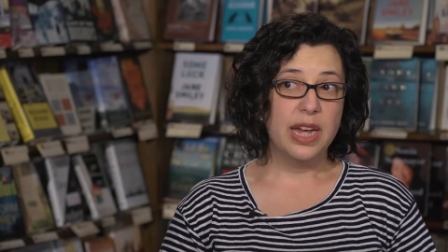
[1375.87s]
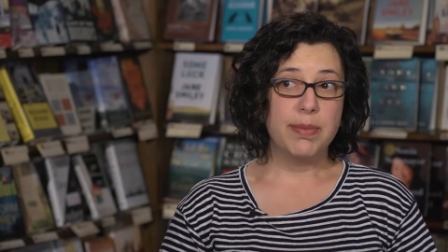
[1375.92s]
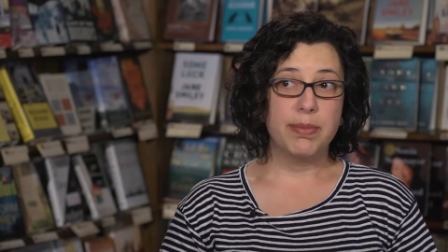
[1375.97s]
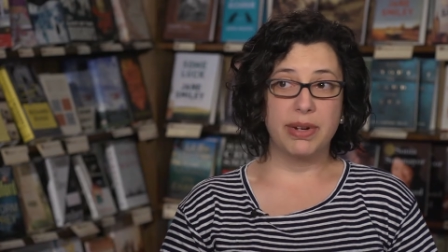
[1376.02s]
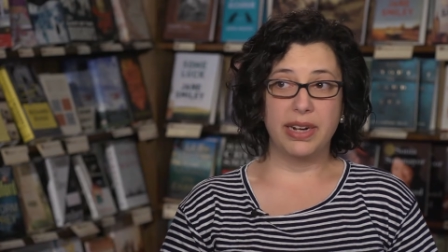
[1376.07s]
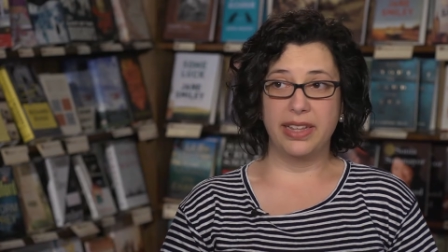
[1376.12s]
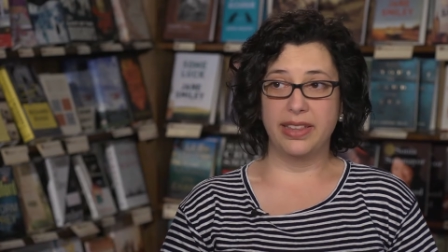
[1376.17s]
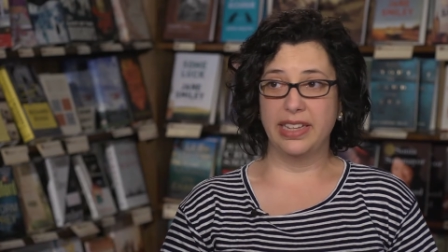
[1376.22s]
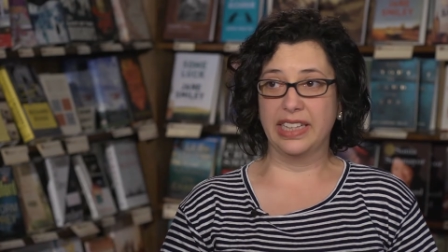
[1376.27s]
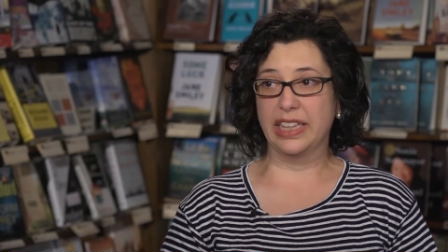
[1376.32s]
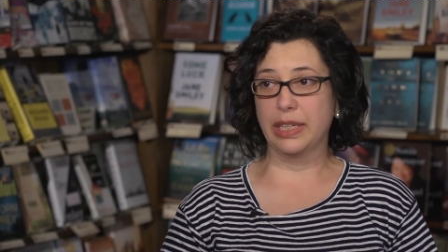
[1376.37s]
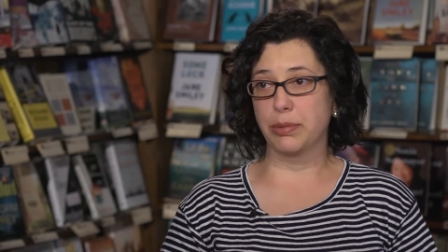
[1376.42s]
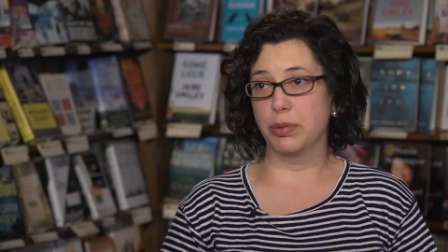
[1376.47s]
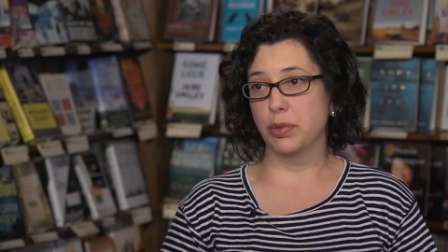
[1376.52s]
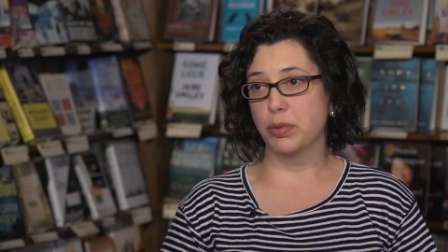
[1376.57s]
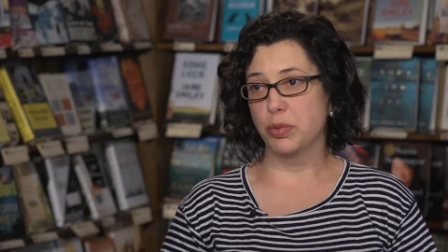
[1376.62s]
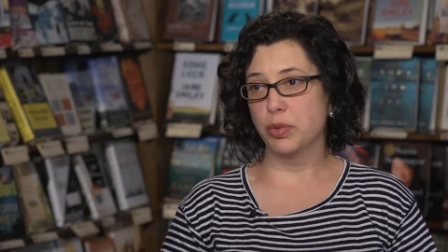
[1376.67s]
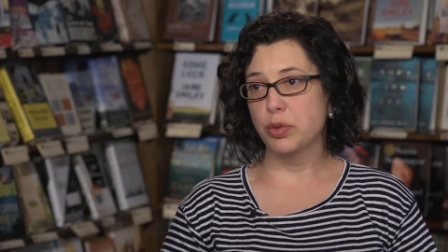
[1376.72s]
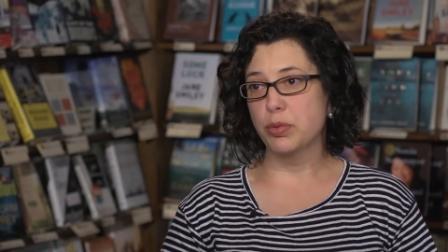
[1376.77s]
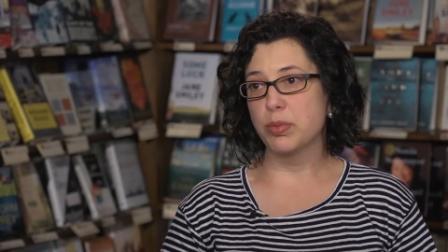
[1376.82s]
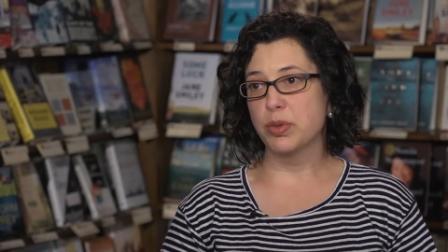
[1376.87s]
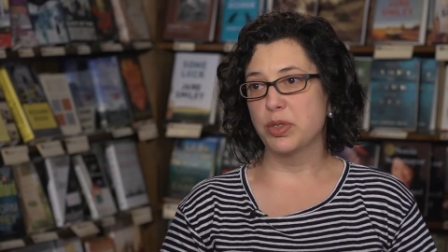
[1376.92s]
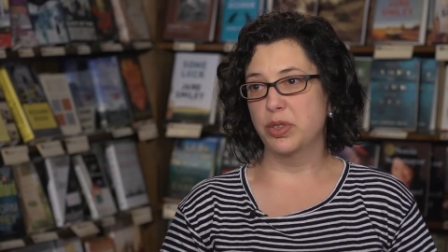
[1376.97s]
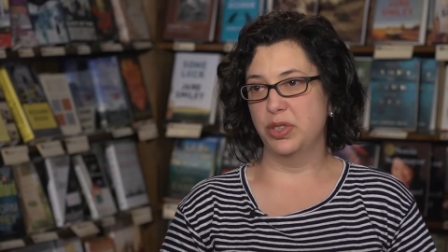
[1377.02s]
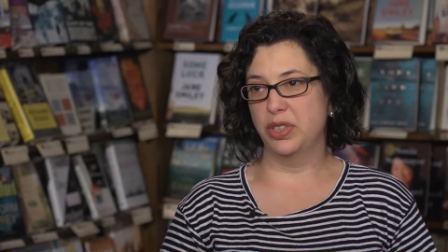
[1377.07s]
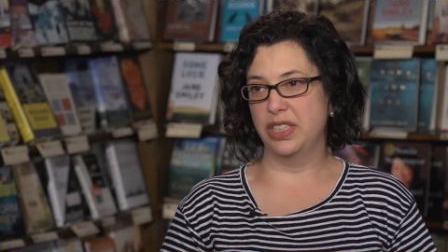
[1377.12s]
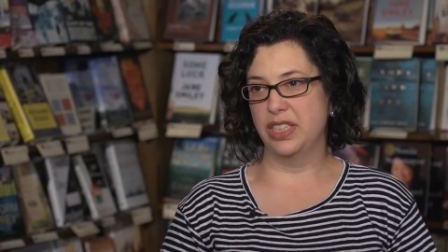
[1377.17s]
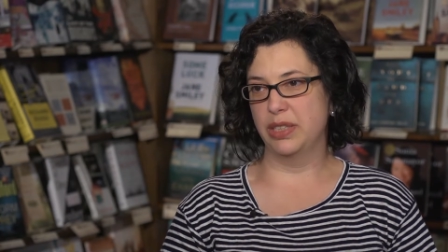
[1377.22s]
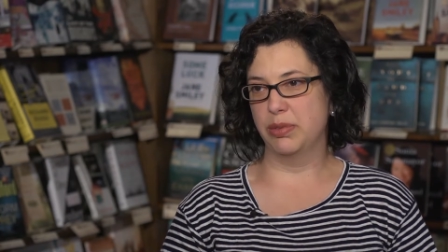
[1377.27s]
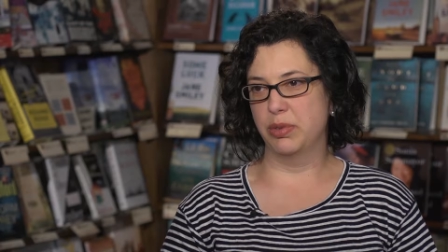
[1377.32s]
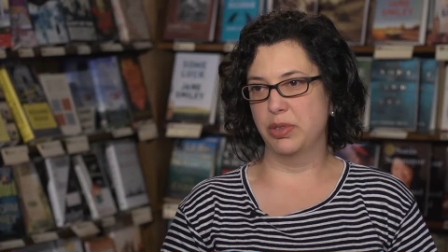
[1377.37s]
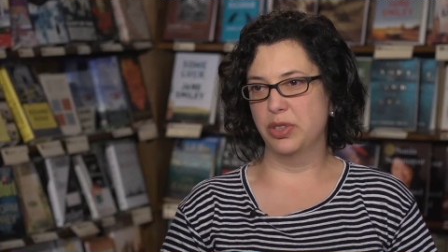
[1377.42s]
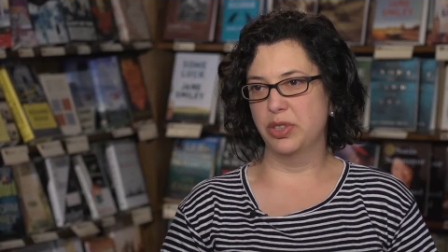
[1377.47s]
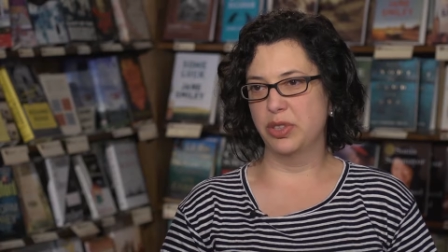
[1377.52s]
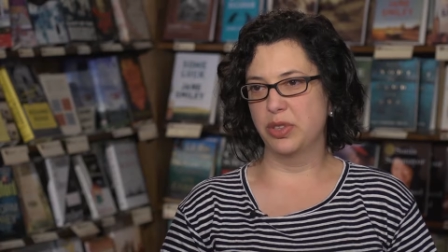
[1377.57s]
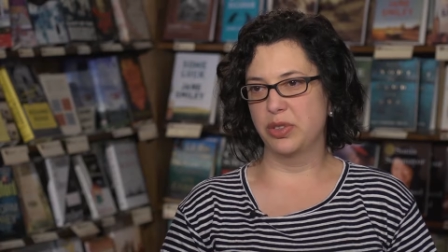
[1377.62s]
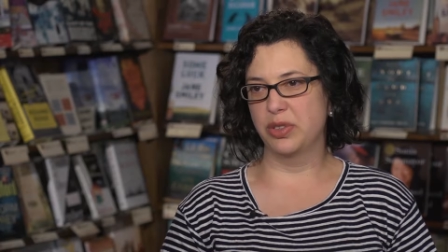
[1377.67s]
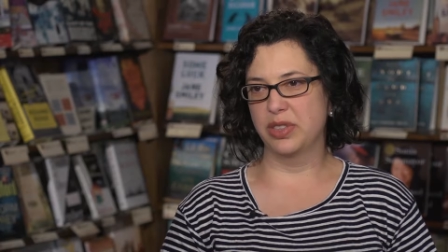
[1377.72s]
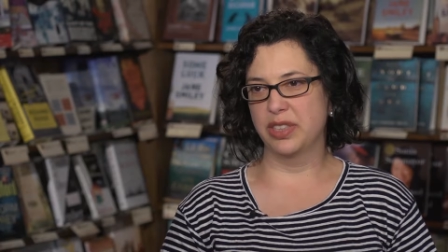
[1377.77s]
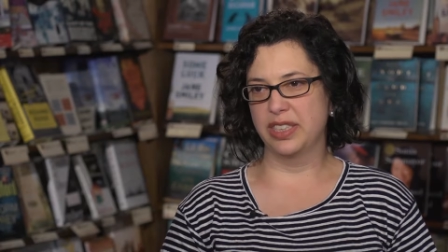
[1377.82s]
but I think there were rumors, and there were
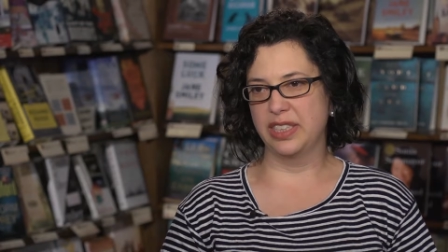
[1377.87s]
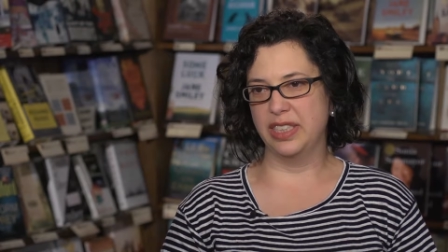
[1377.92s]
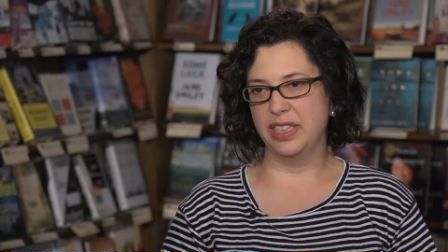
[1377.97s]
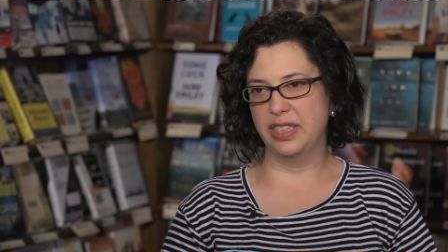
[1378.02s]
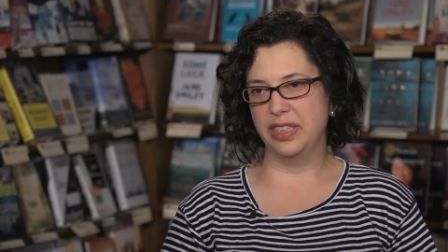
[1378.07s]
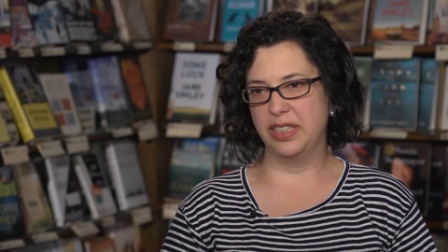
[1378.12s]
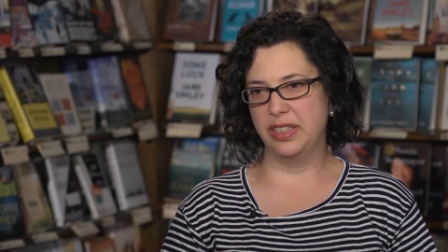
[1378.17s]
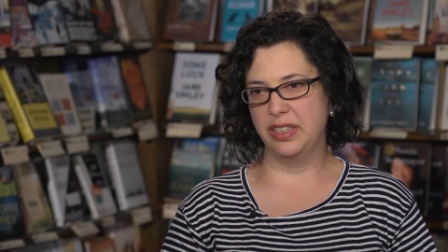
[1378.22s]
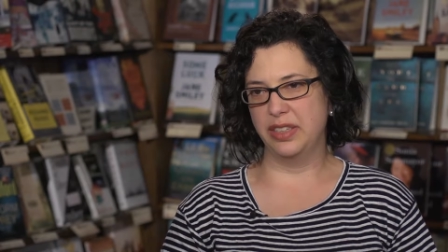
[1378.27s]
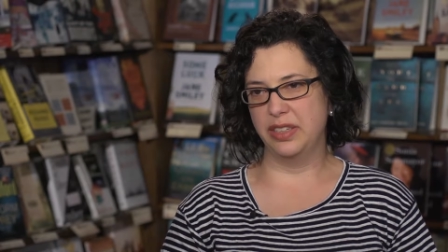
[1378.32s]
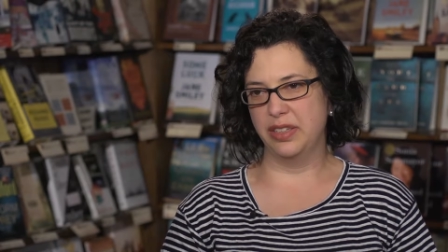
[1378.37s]
certainly,